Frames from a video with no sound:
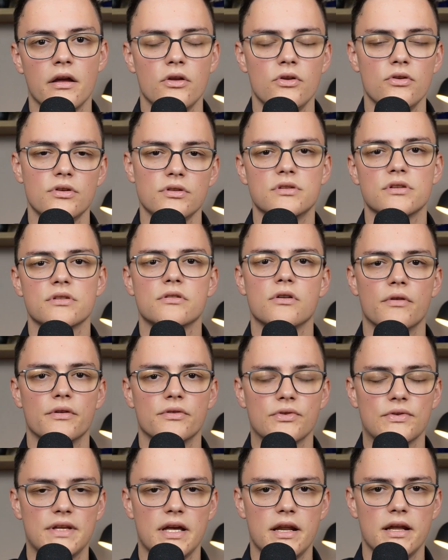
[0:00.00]
you can just go
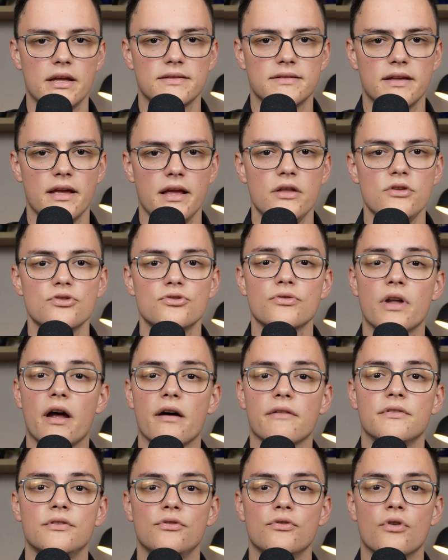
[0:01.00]
into settings and you should
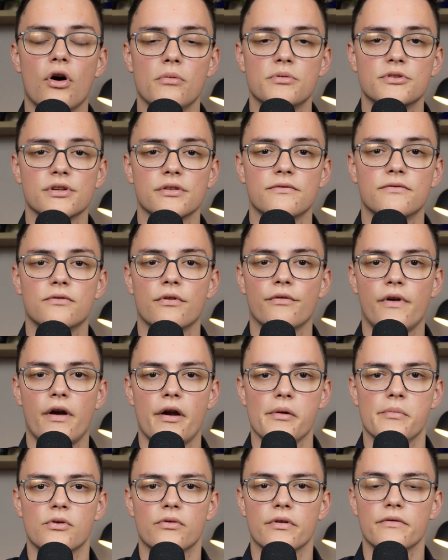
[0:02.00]
have the new option for
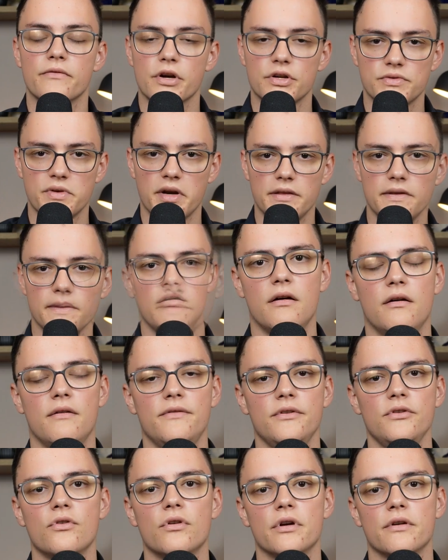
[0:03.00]
variable refresh rate.
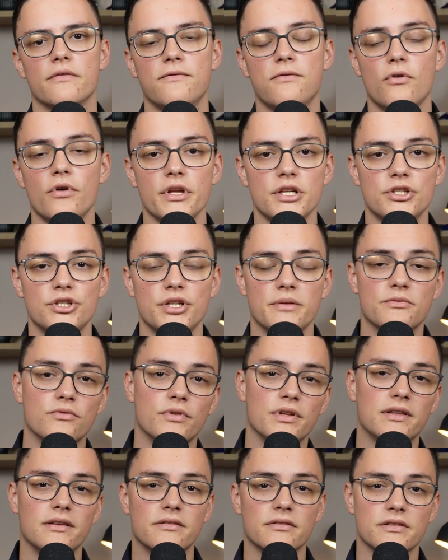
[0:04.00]
Fedora 40 ships
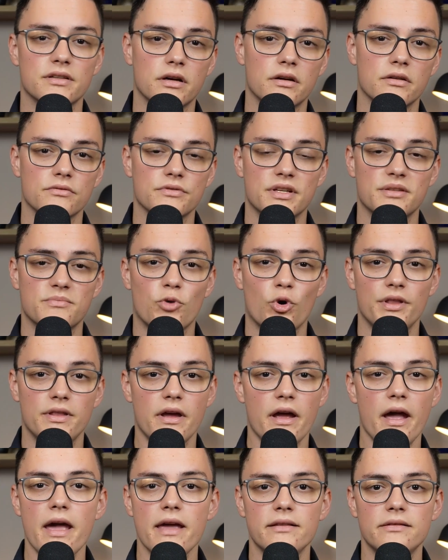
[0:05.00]
with Linux kernel
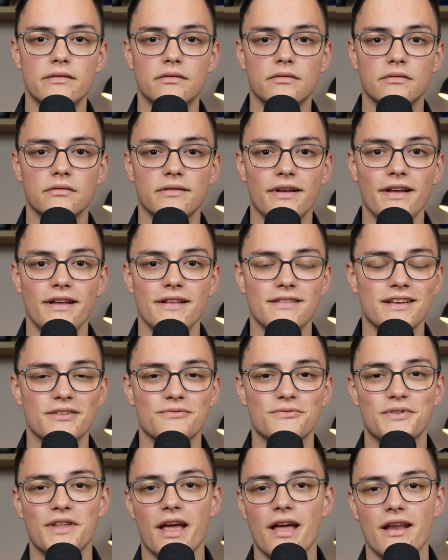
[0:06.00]
6.8 and as
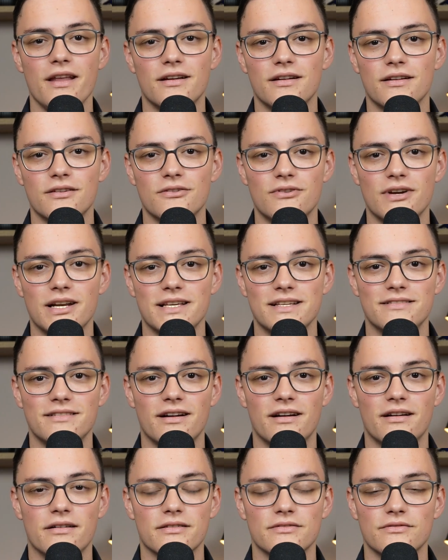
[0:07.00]
with any kernel release
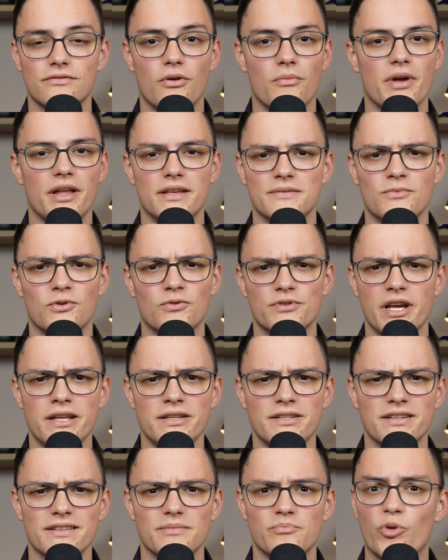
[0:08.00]
there are so many small
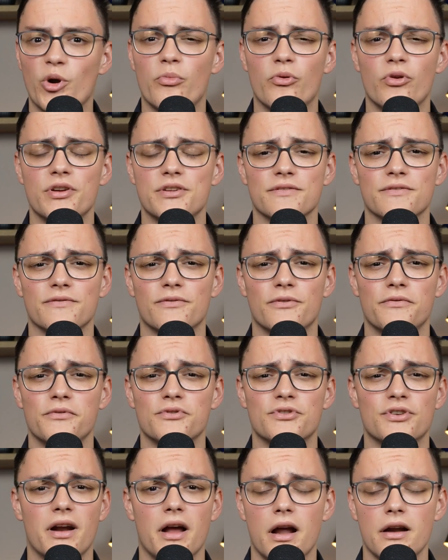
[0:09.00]
changes, preparations for
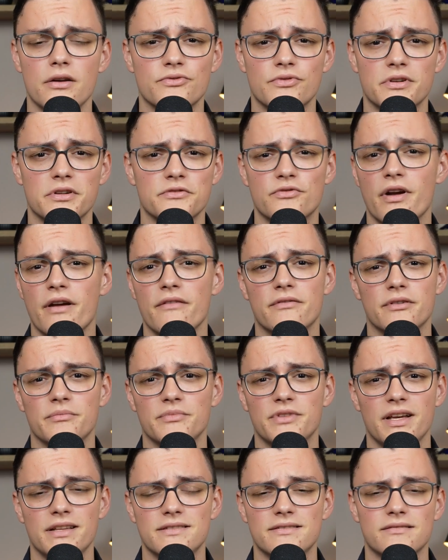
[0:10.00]
future hardware, driver
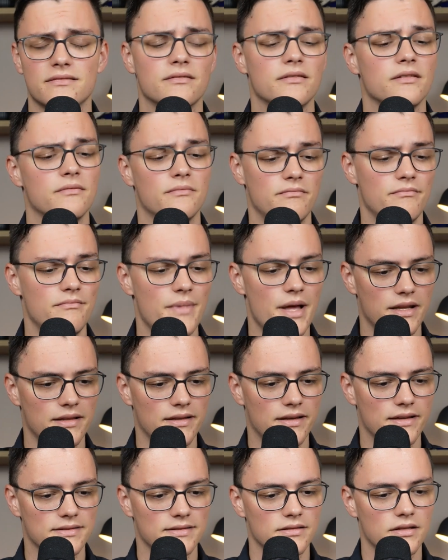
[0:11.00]
updates, many
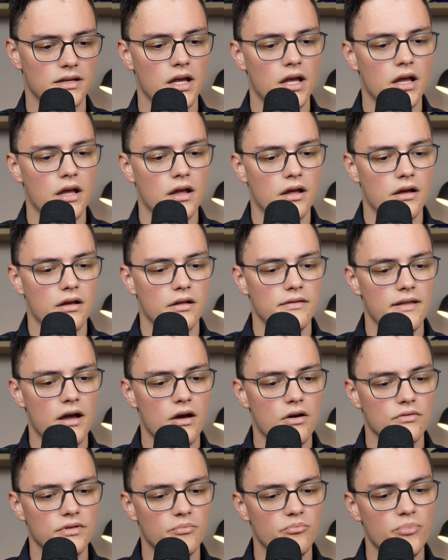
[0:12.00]
things.
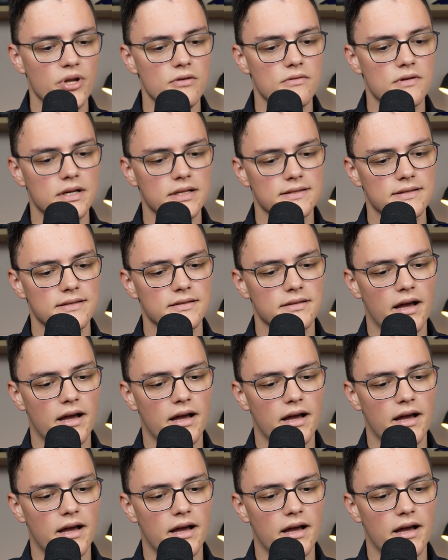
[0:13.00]
Now the big ones